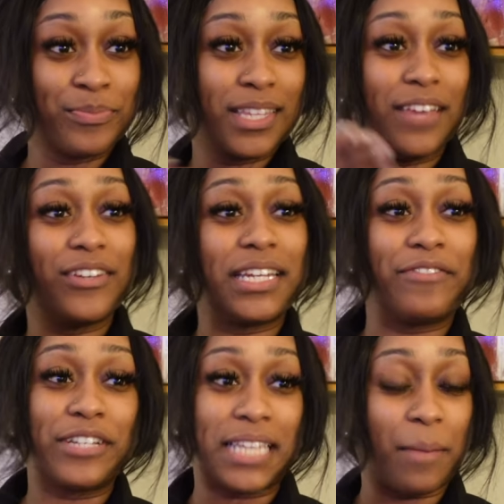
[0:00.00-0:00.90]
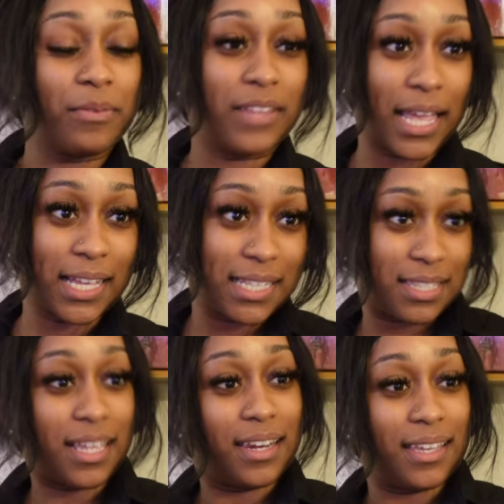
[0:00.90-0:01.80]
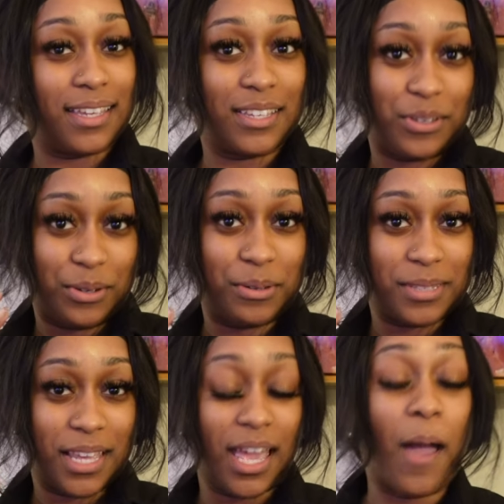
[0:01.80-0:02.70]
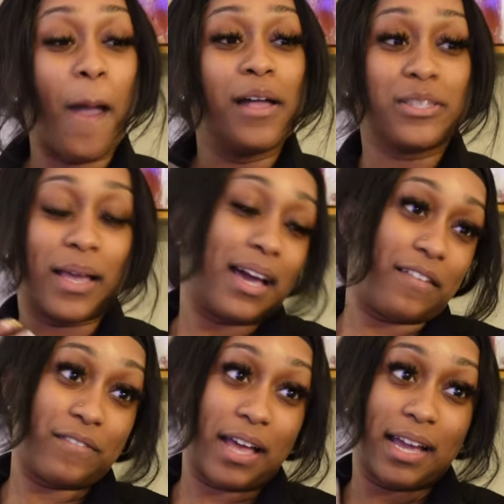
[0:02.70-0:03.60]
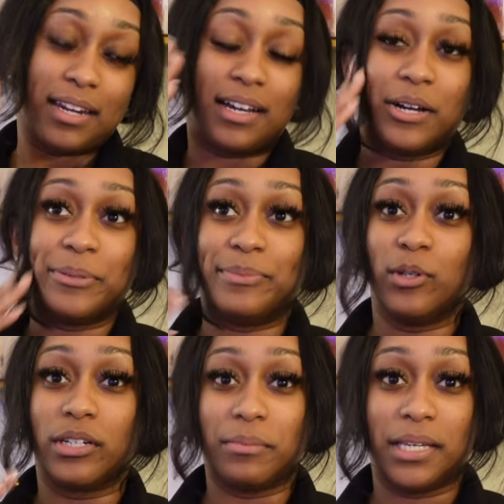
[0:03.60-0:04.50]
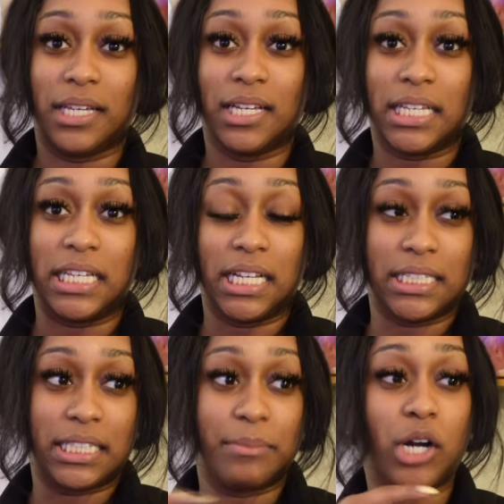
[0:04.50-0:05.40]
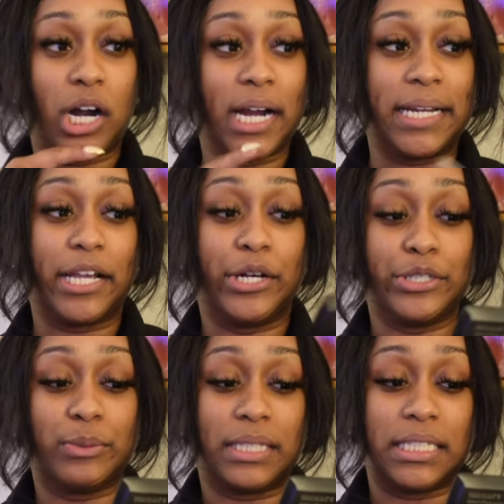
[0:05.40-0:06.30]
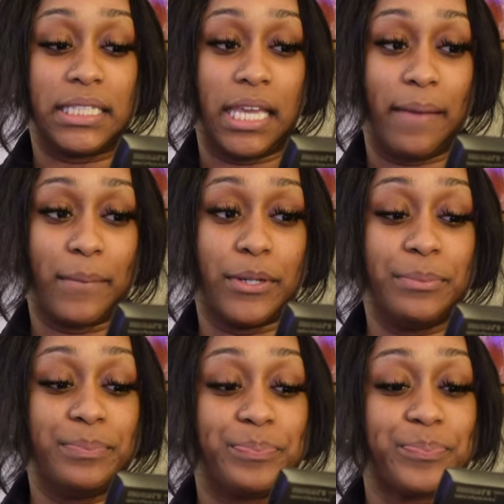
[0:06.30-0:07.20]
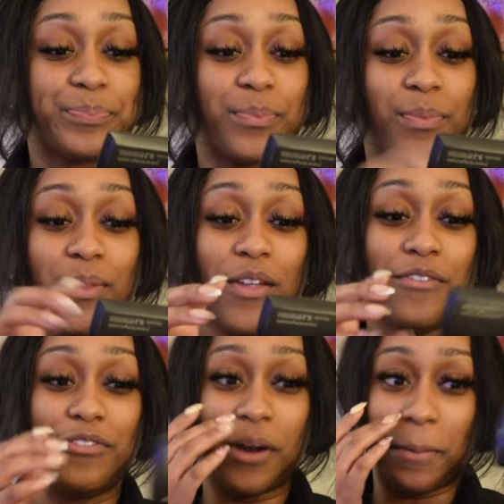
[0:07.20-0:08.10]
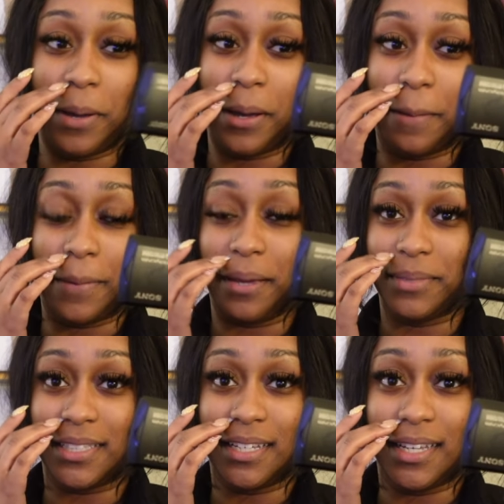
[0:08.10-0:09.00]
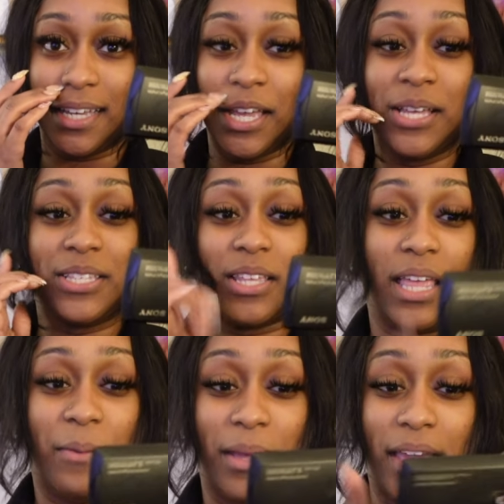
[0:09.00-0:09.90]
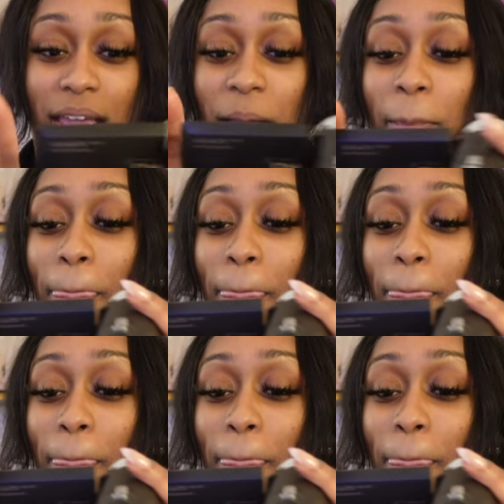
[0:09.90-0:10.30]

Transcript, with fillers: Give a different type of like aesthetic, you know what I'm saying? So I gotta, I gotta um, order me a, a SIM card that goes with this camera from um, Amazon so that way